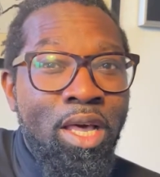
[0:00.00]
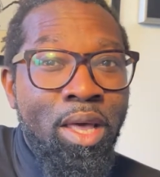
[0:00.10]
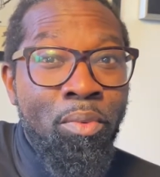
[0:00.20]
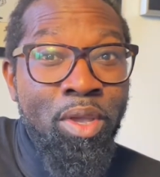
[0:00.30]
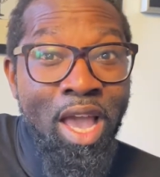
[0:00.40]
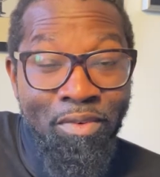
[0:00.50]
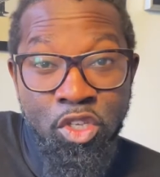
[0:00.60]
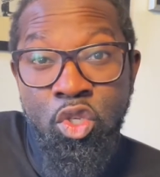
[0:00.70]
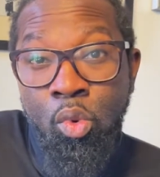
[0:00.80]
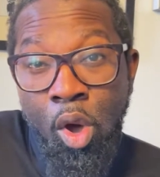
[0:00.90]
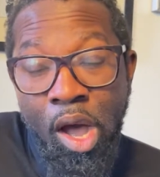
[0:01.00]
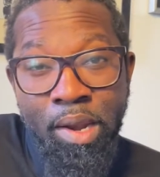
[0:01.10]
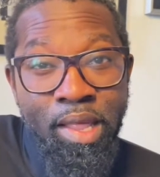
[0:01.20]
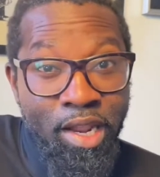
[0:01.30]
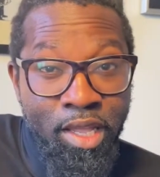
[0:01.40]
that we have a
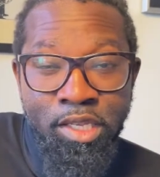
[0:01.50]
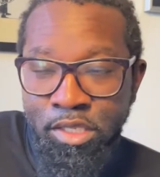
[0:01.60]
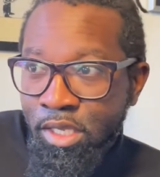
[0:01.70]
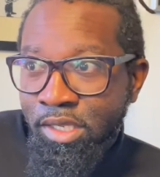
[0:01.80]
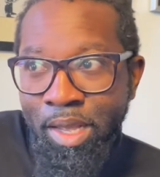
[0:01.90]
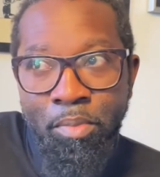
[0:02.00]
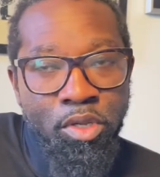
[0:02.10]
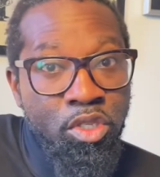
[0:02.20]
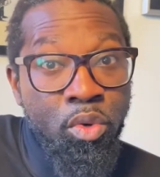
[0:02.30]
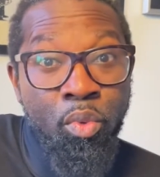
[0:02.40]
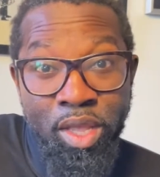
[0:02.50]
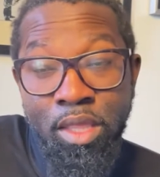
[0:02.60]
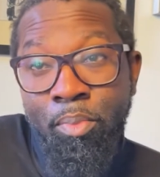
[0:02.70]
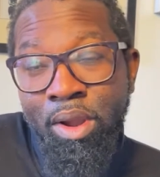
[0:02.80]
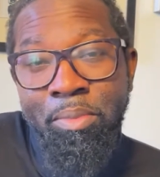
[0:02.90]
squad that is assembled to win
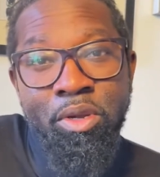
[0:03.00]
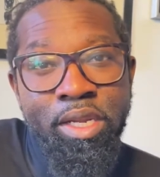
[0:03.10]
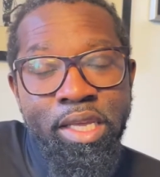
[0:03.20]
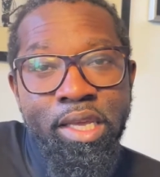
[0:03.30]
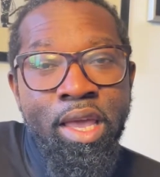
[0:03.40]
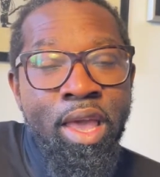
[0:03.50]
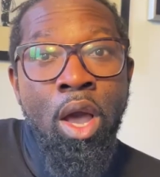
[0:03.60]
the Premier League.